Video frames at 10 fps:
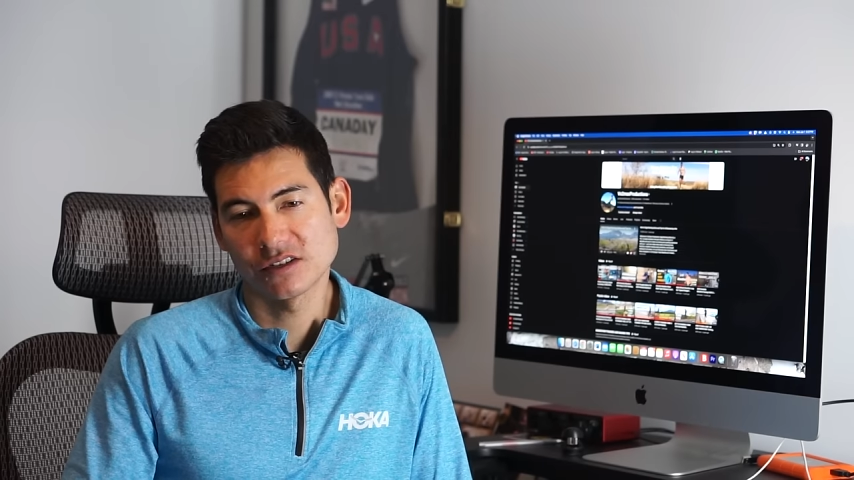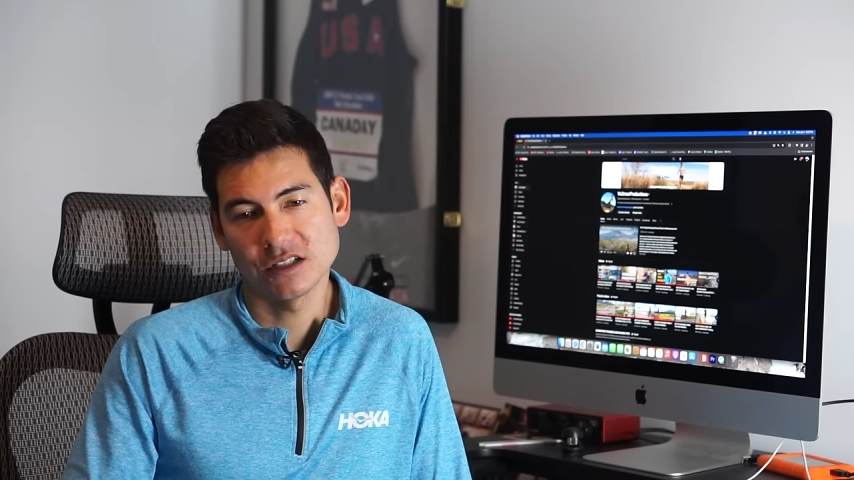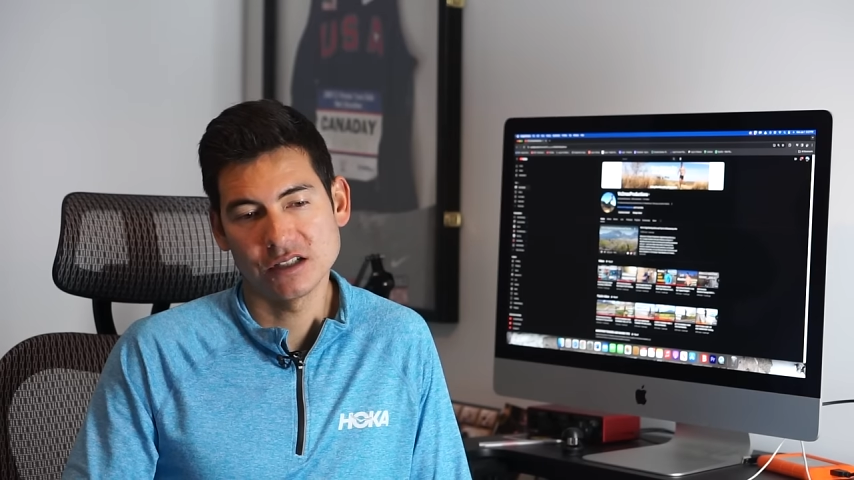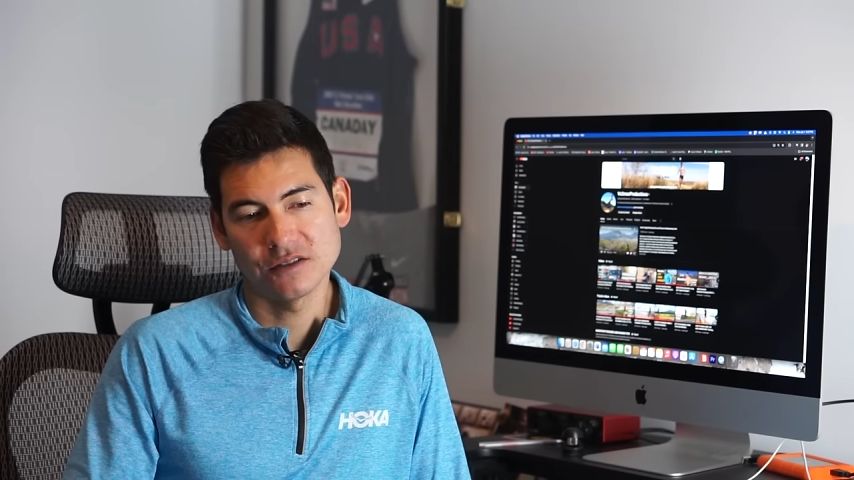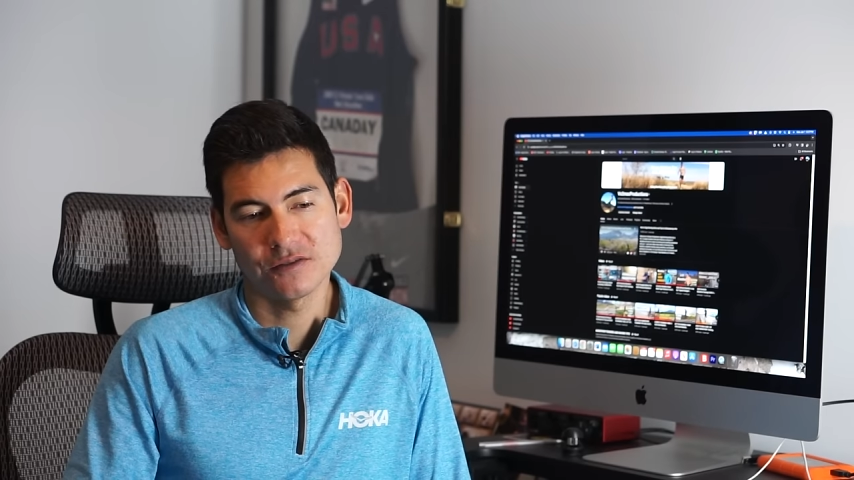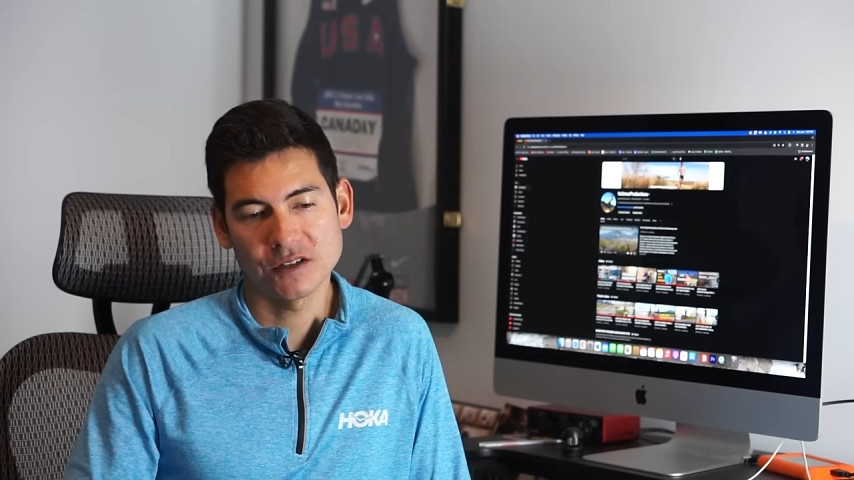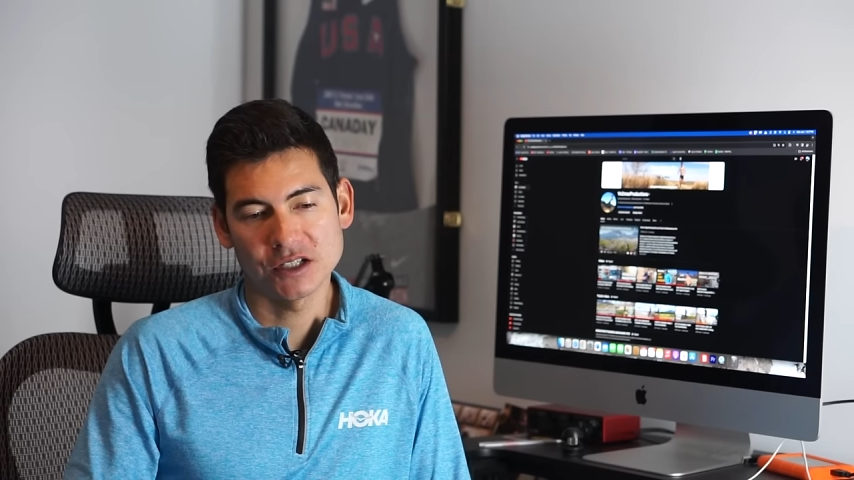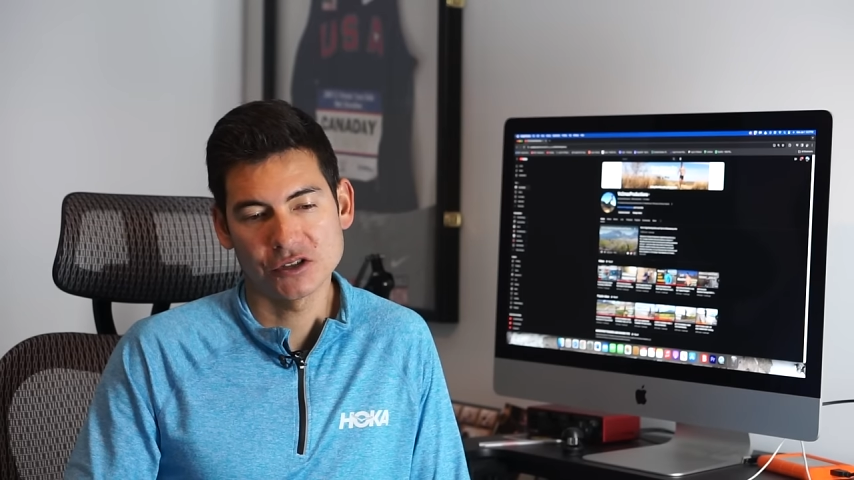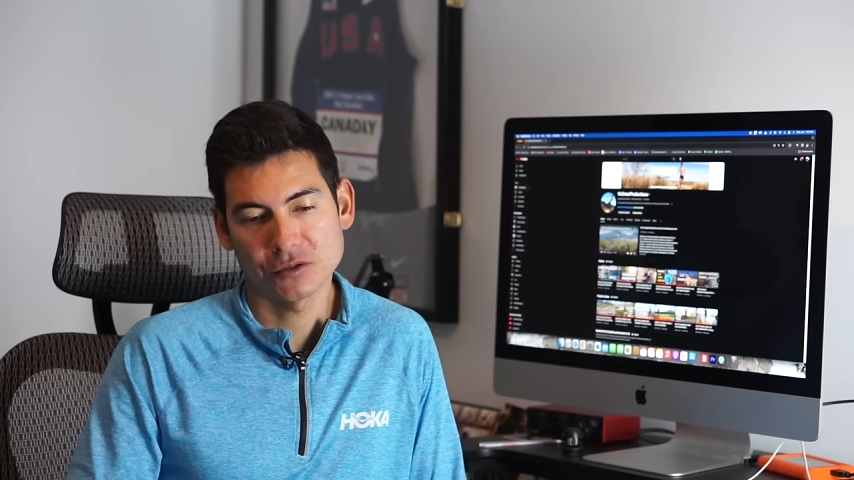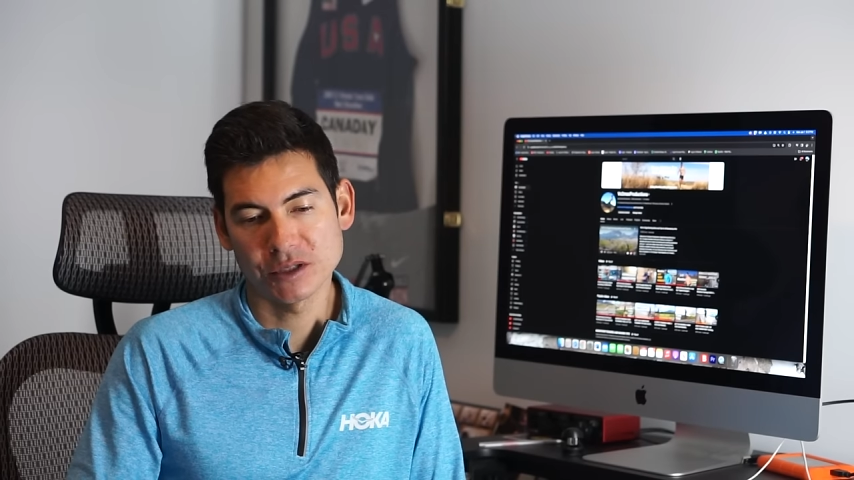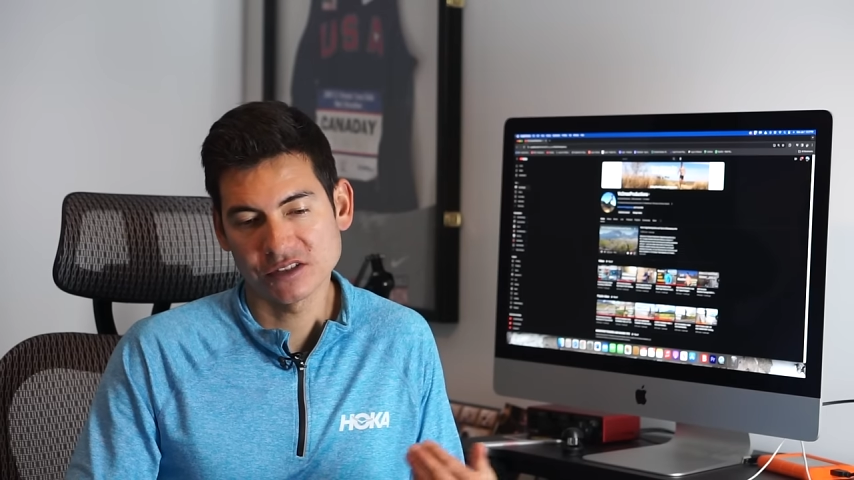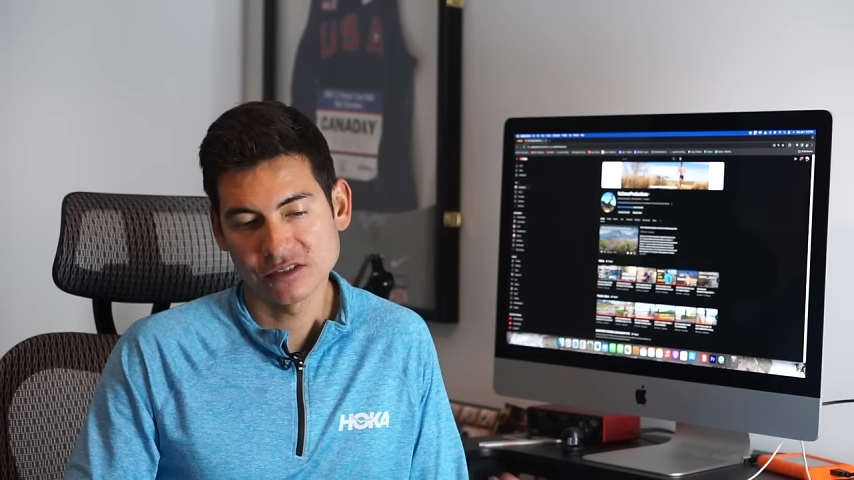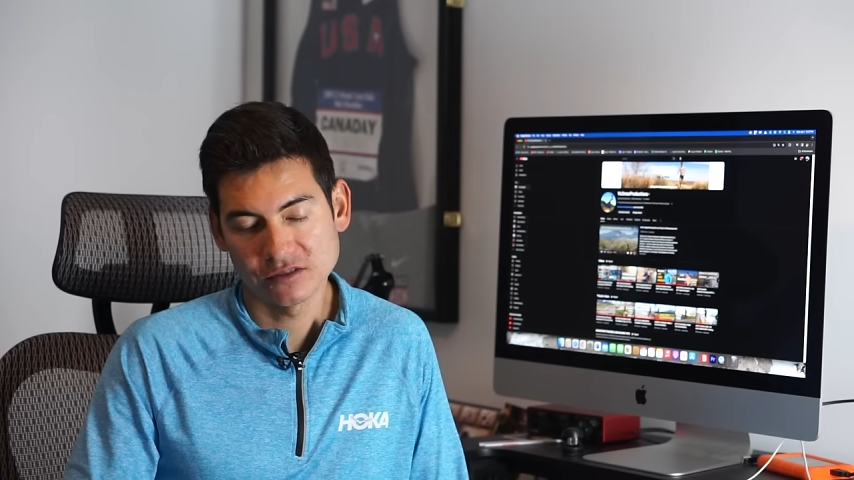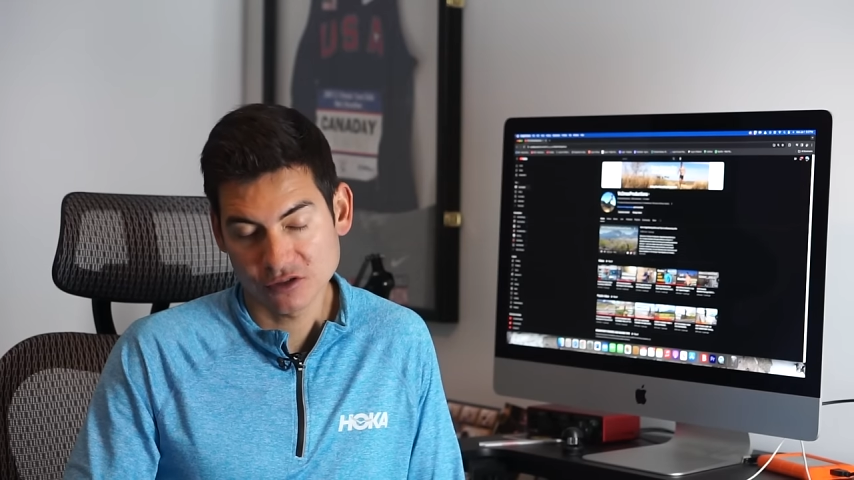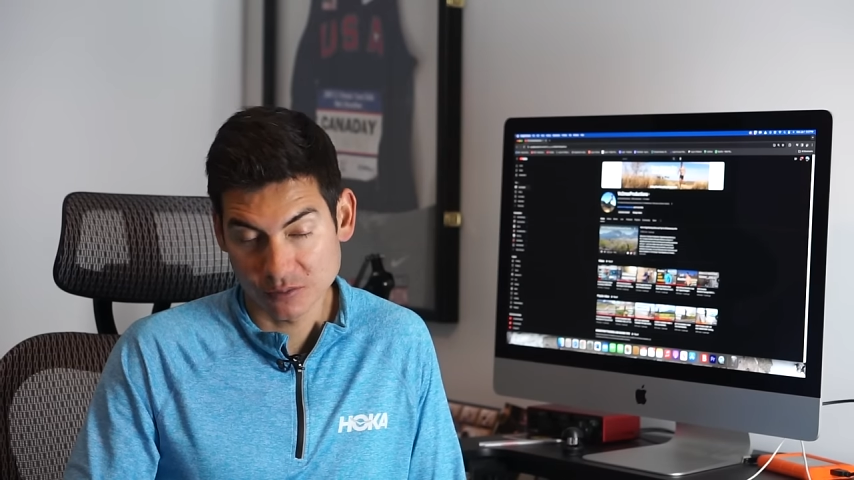and they didn't find
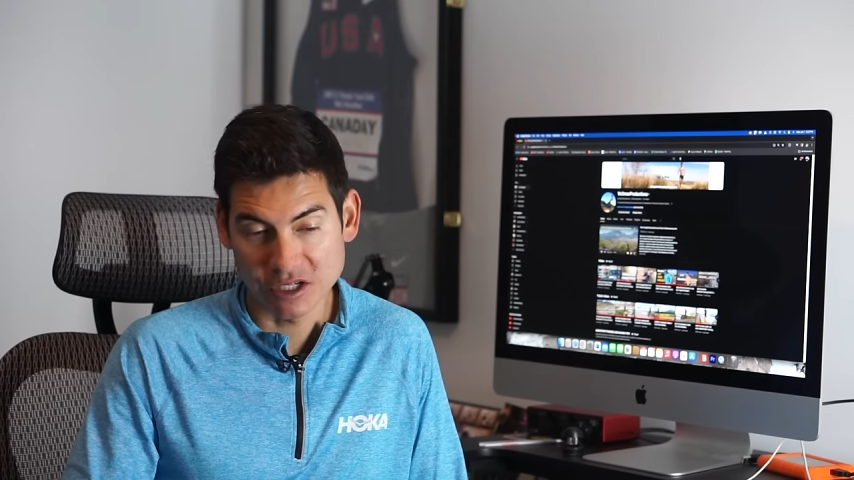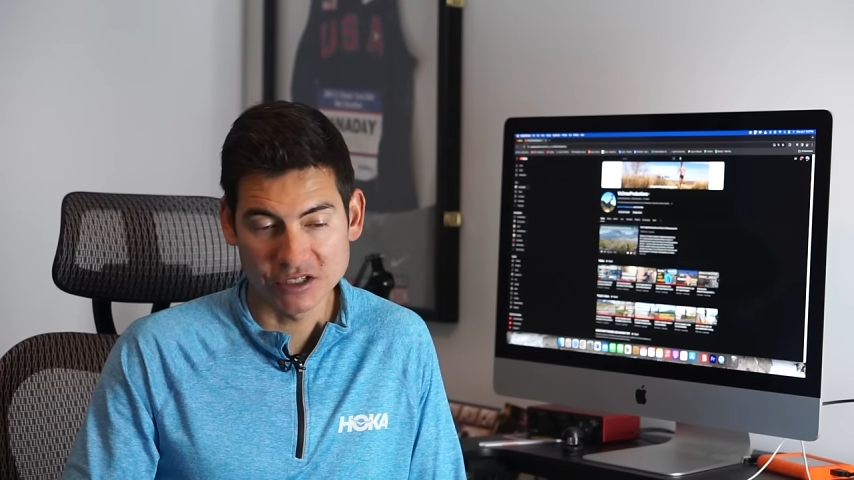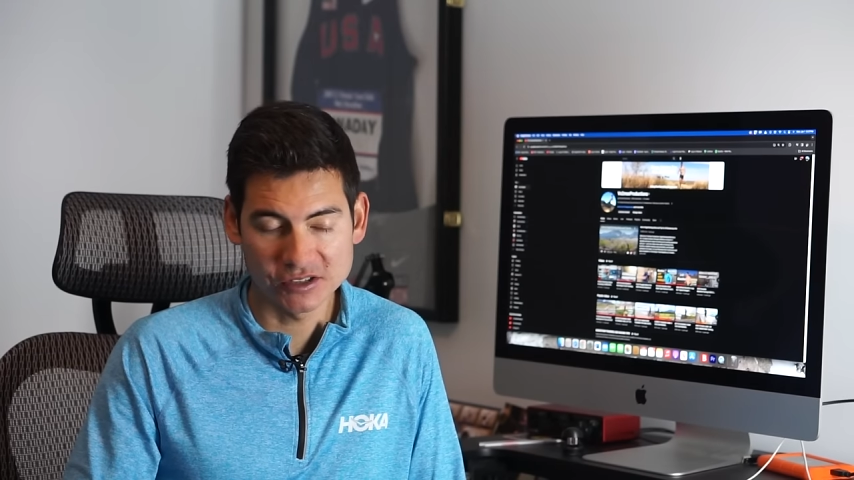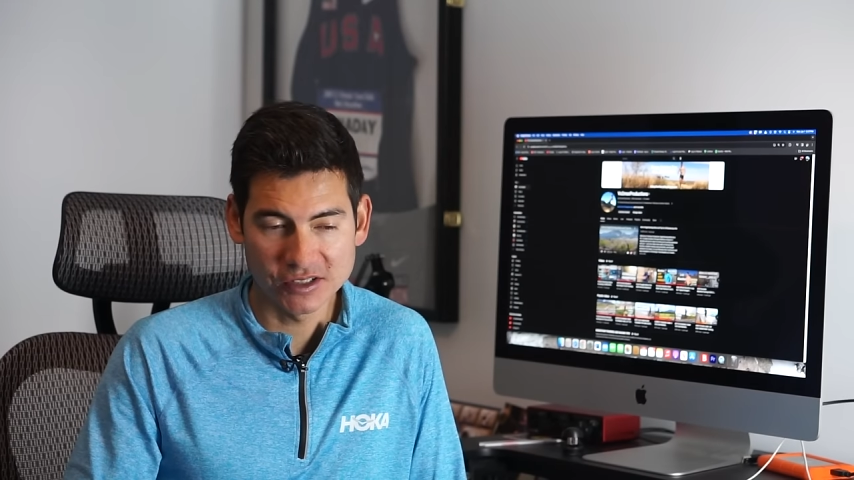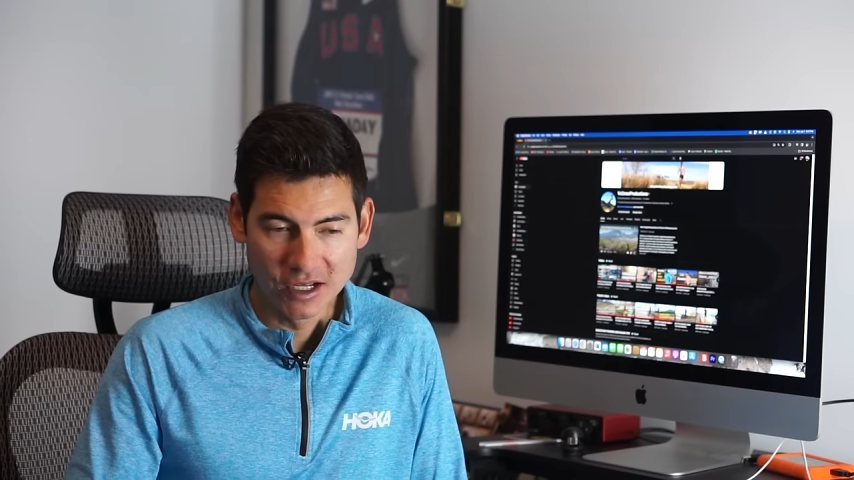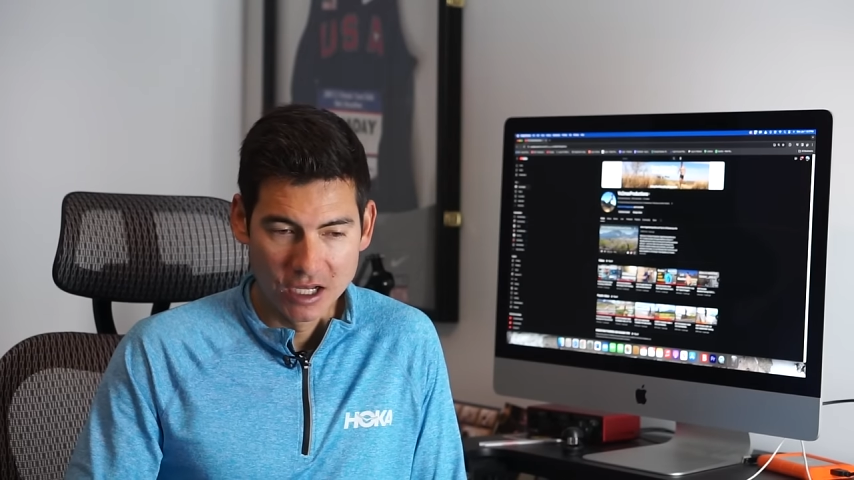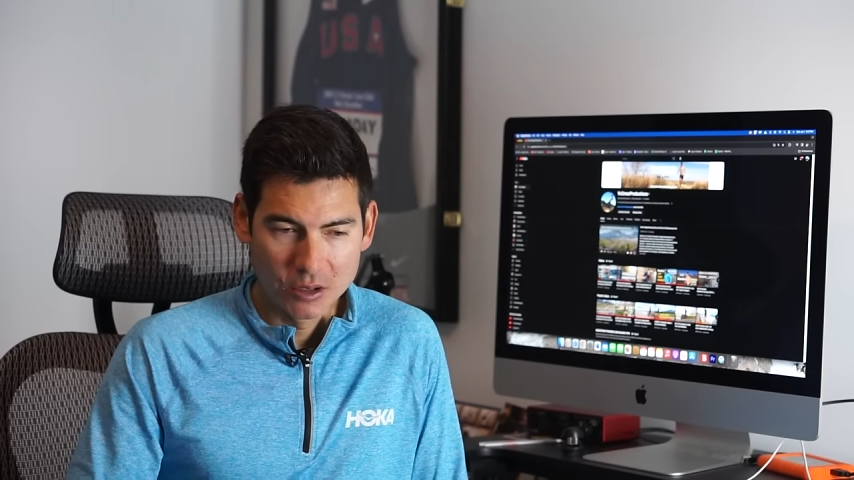tremendous